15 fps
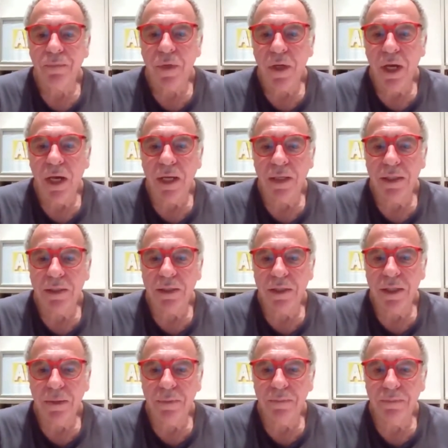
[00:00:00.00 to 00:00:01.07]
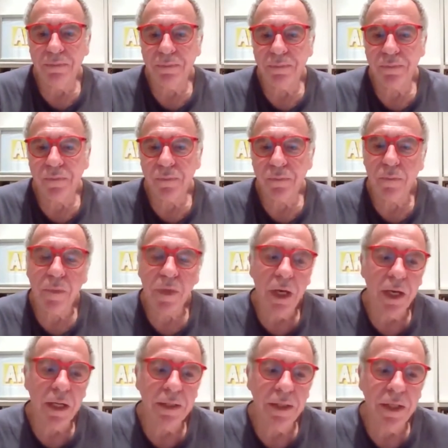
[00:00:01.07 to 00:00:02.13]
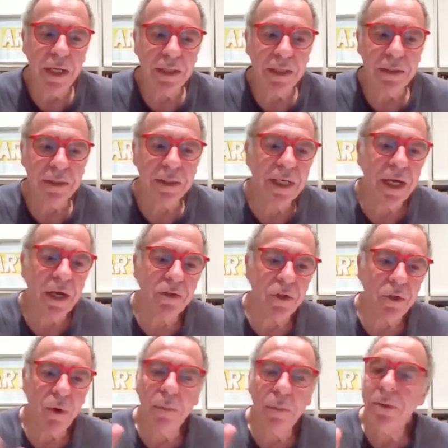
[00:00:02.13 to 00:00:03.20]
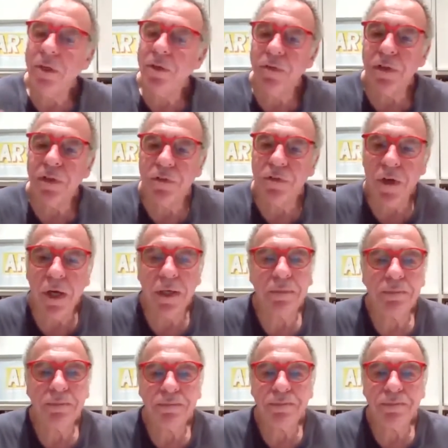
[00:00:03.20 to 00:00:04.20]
and then count you up and you feel fine.